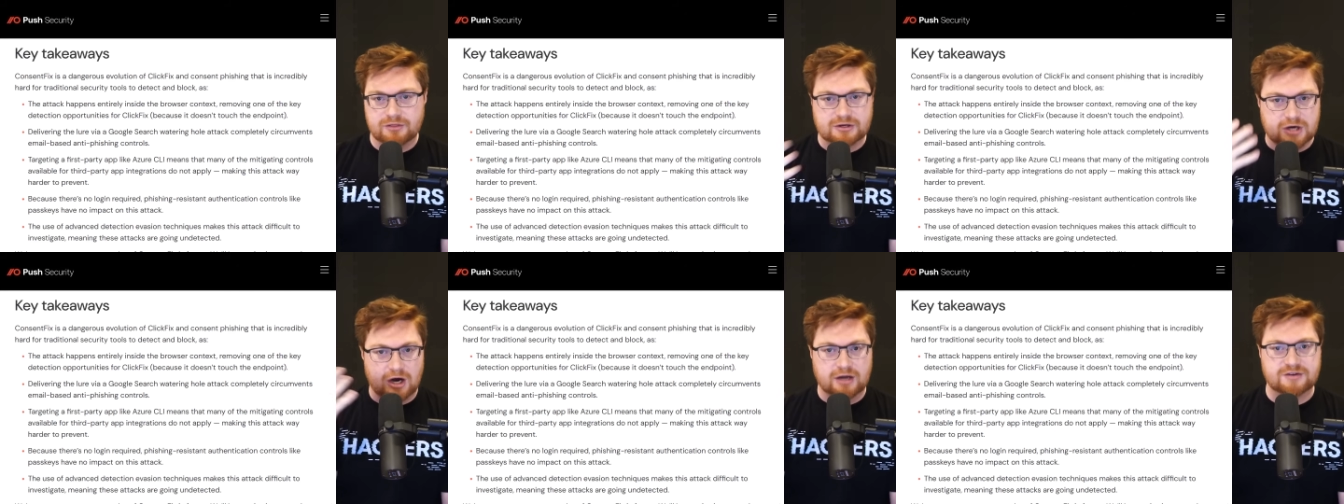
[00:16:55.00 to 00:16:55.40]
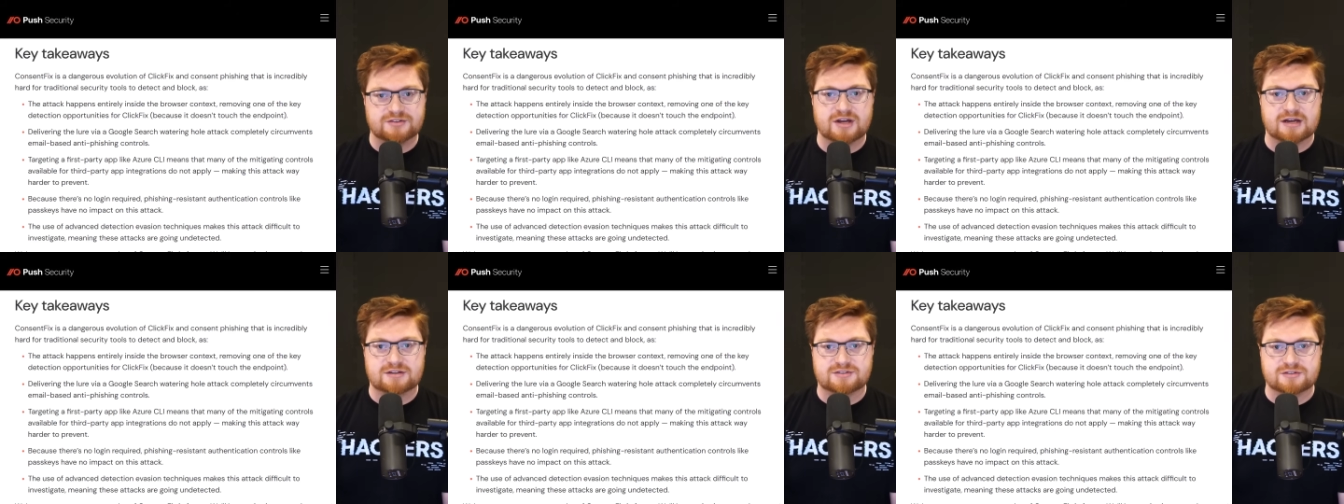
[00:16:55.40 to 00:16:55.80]
the
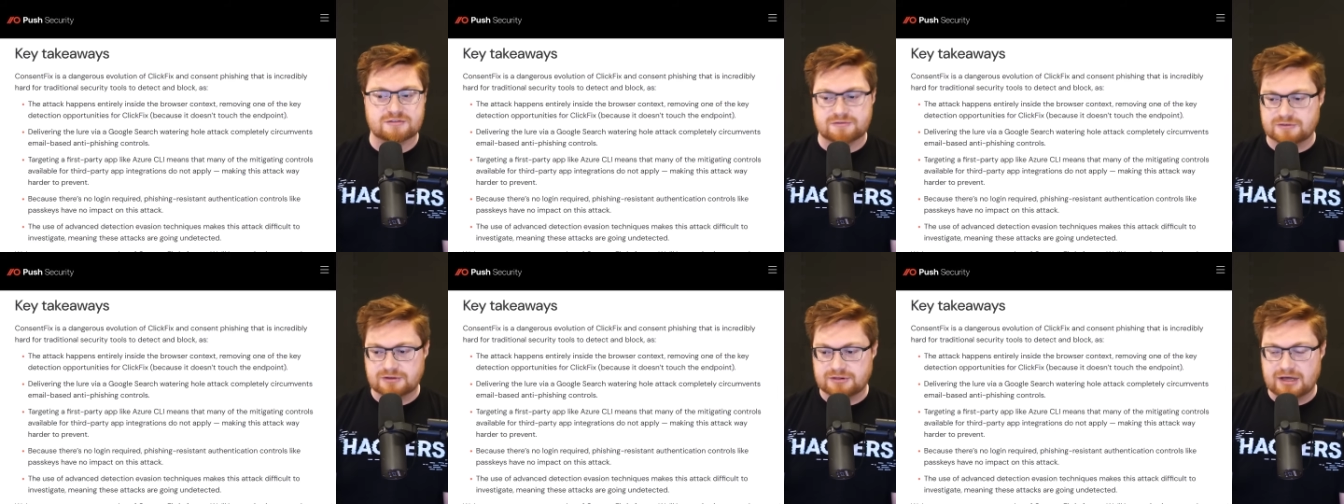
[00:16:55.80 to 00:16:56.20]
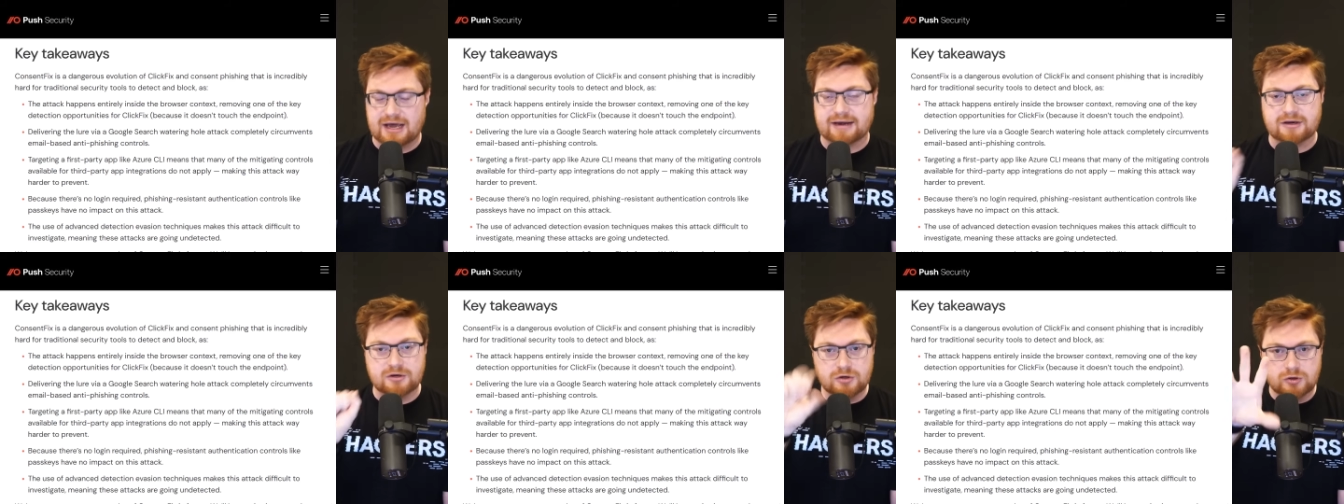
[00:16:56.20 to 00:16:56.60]
context of
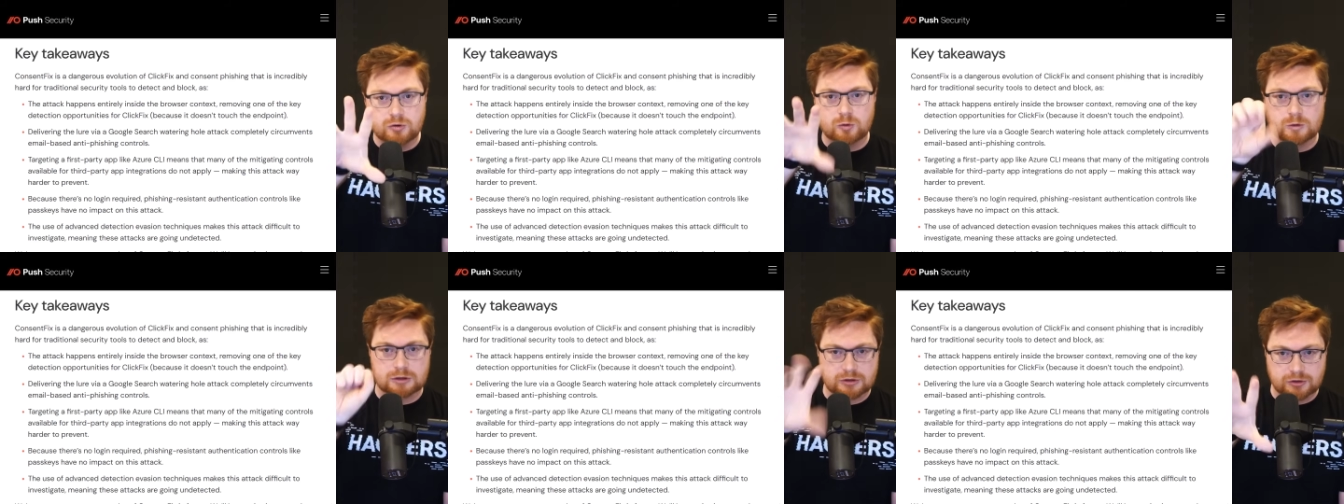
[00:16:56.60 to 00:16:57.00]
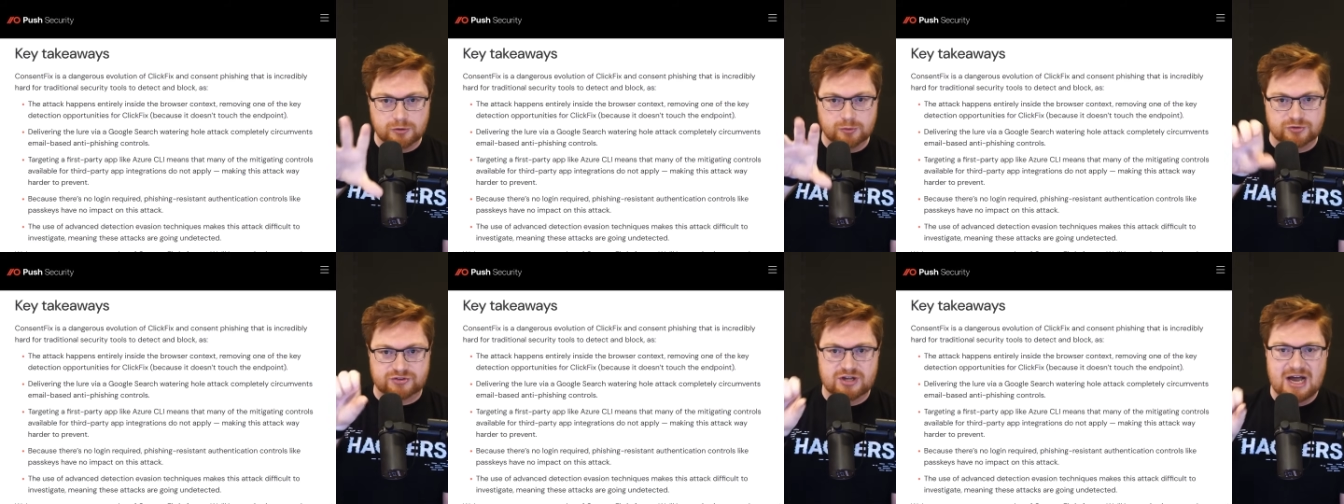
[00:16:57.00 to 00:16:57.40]
that new
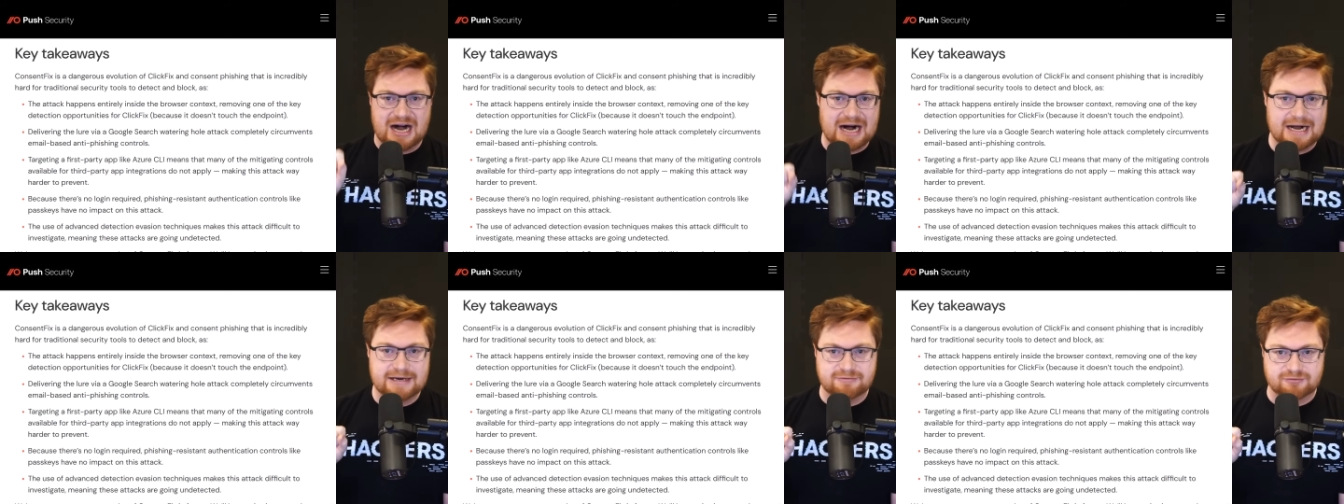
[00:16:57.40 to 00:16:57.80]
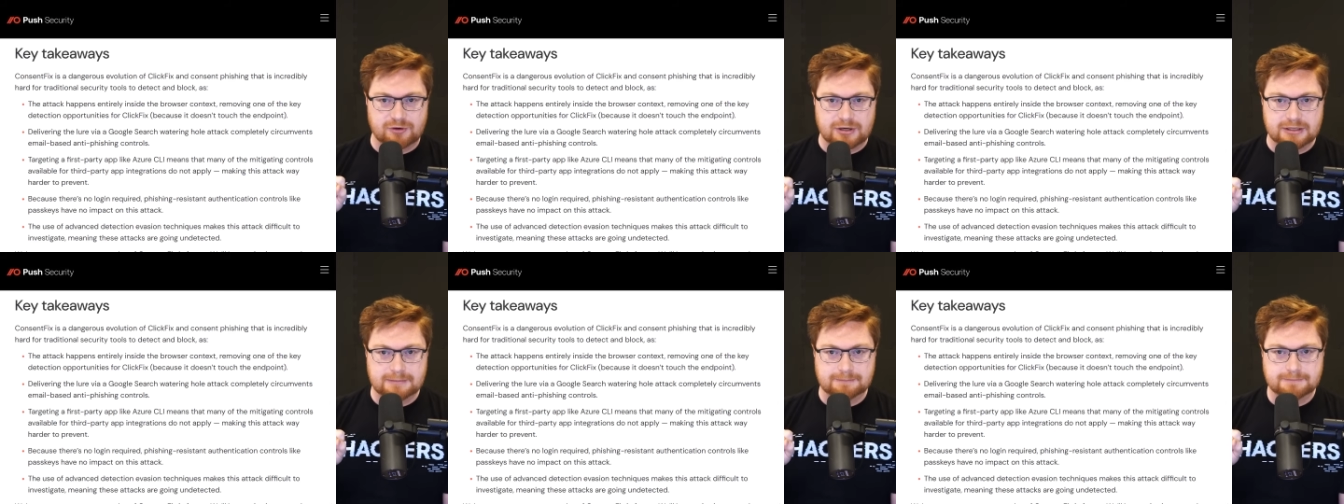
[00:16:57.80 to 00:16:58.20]
loose
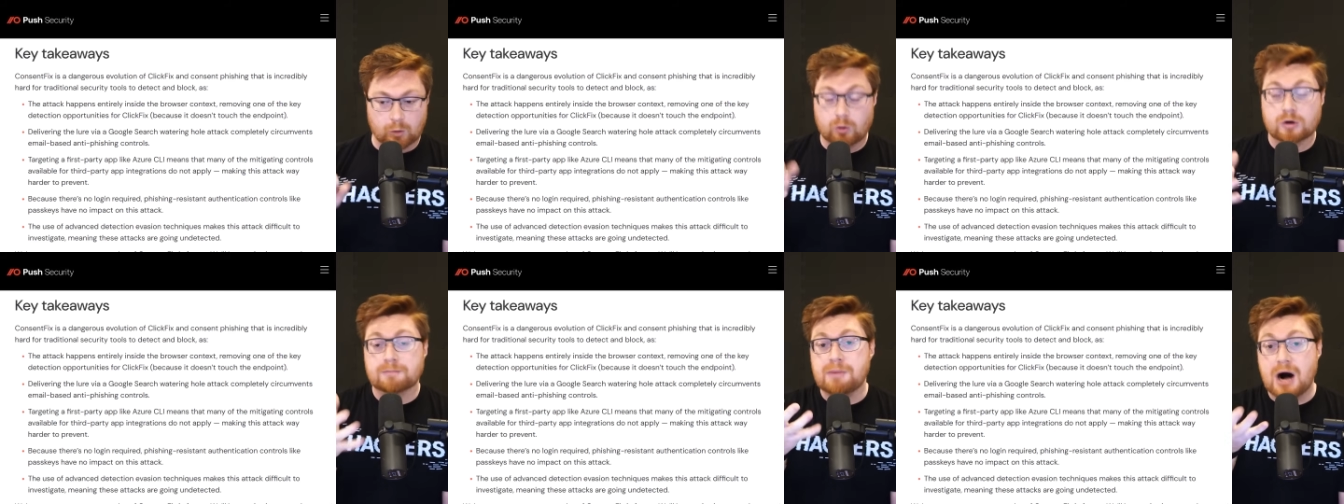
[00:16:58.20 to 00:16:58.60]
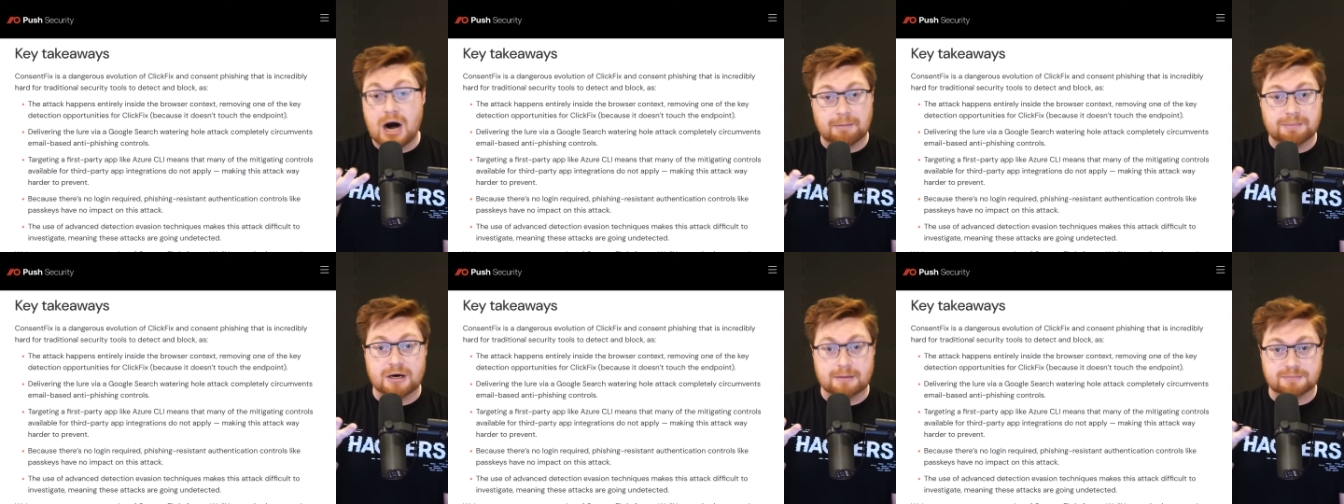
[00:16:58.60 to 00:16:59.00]
iframe or
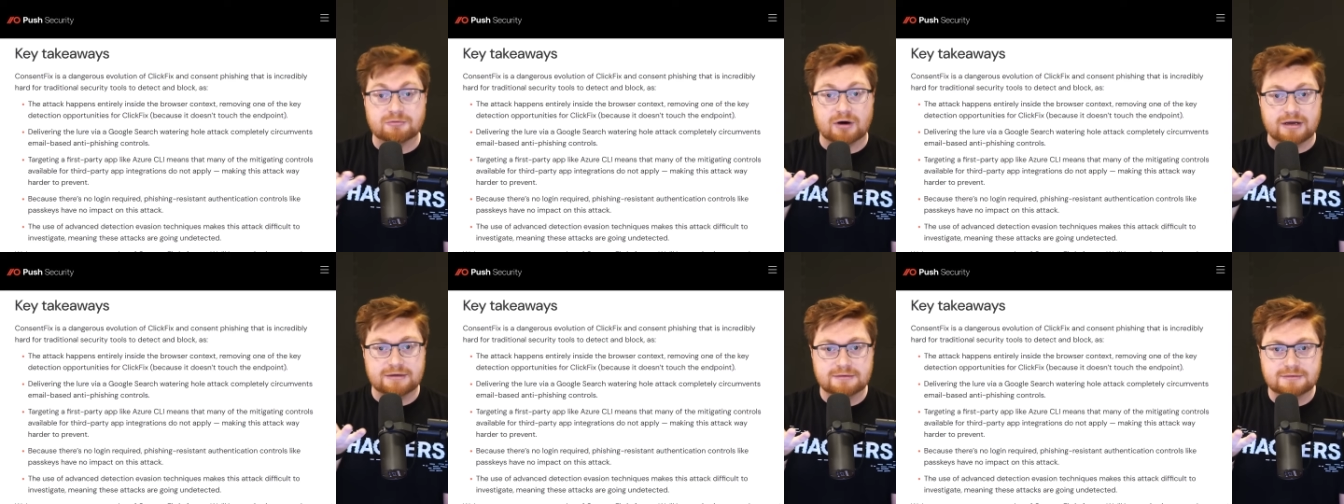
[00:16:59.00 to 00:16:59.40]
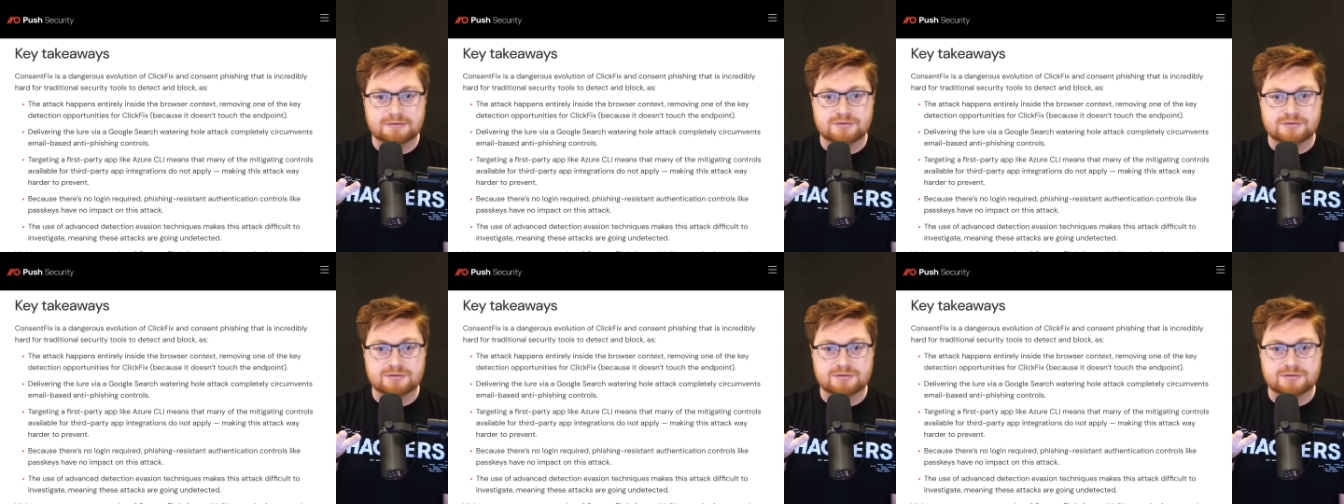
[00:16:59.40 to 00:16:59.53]
pop-up, right?